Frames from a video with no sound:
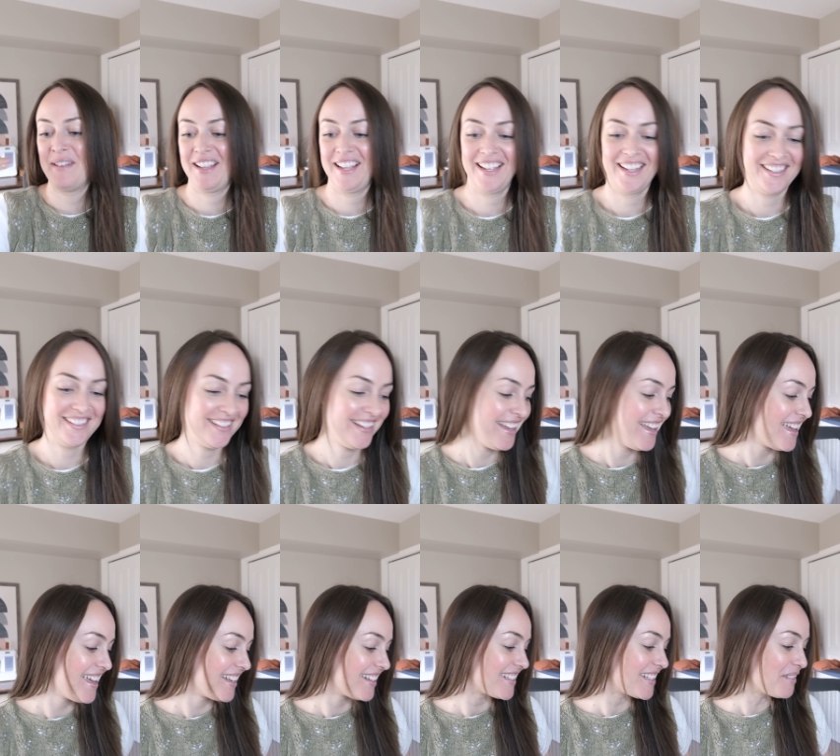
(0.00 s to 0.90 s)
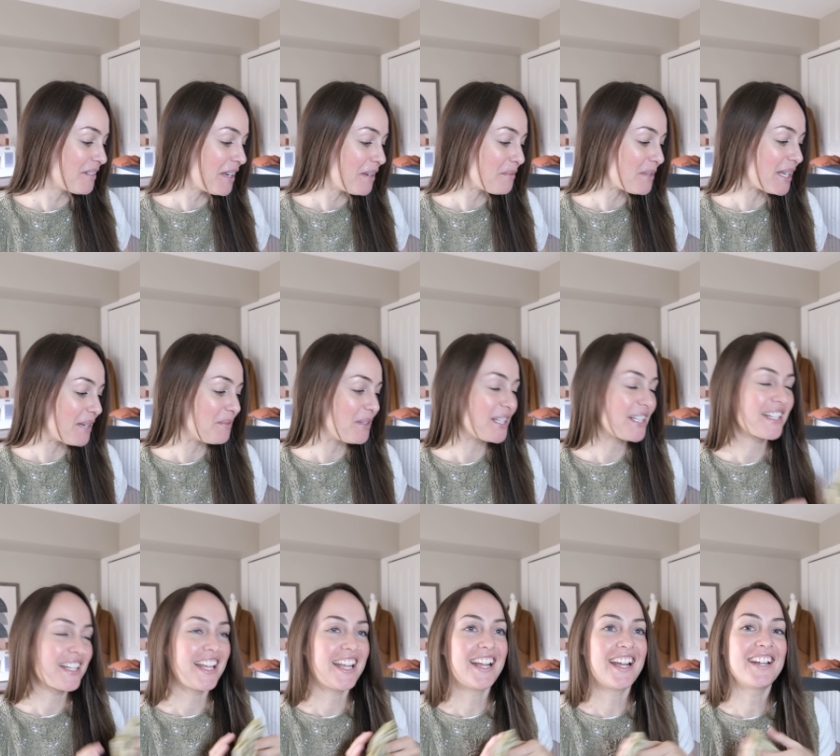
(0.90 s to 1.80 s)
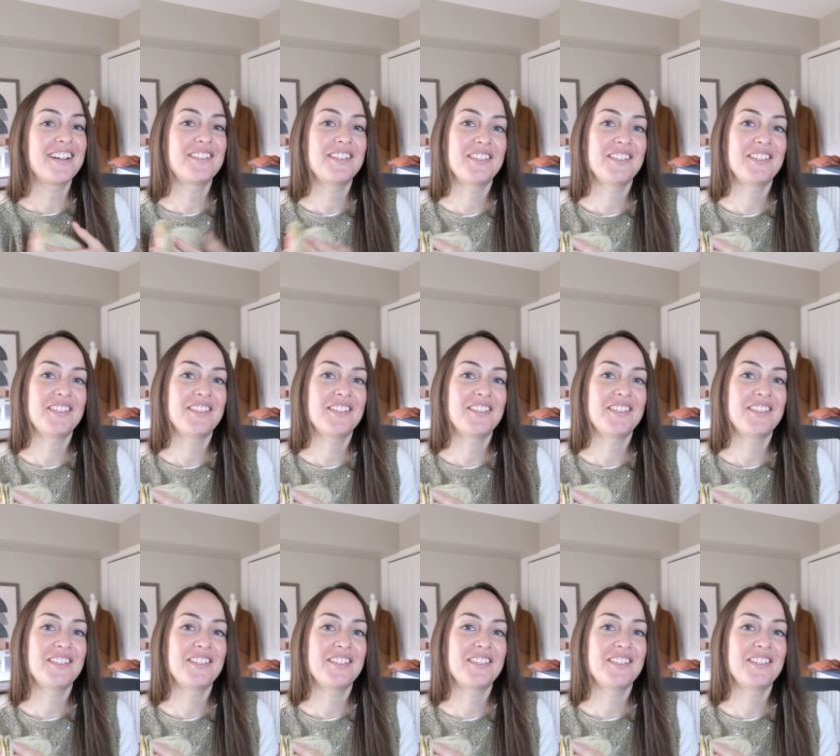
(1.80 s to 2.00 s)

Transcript: And sometimes I'm just like, I don't